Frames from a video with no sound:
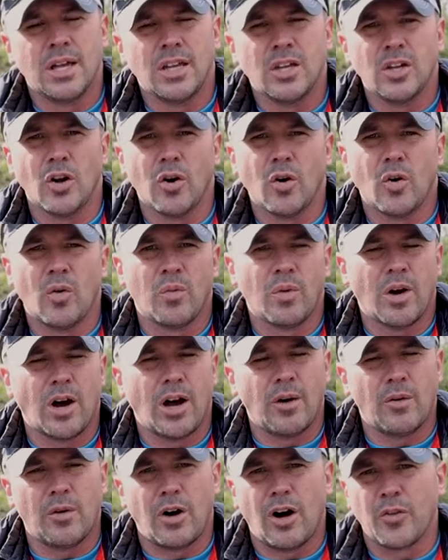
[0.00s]
you know,
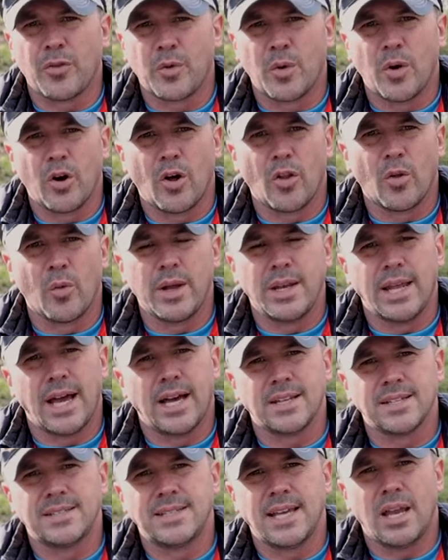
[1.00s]
I'll, I'll throw it all the way
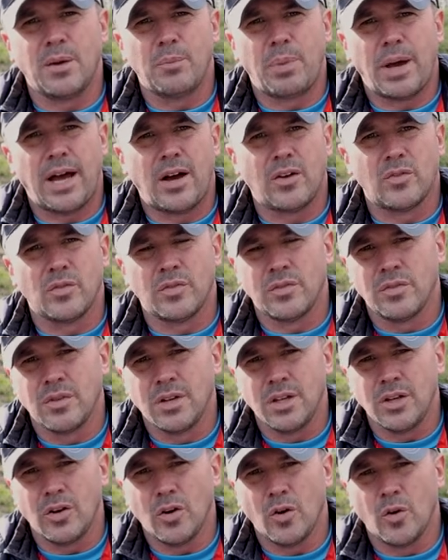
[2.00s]
down to 10 pound,
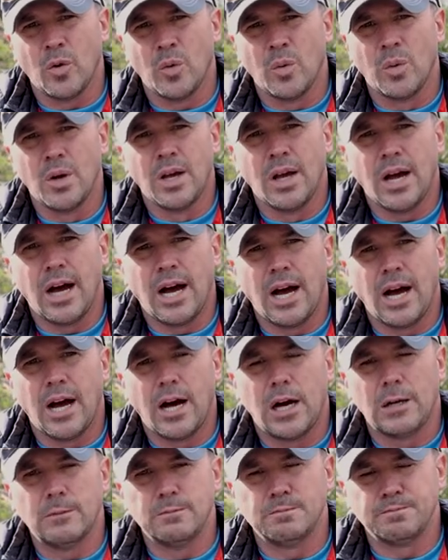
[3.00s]
you know,
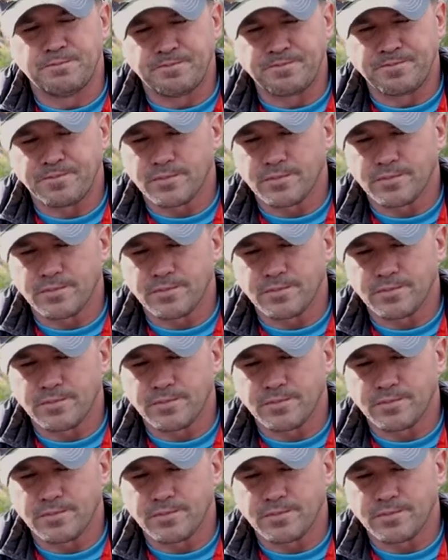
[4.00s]
um,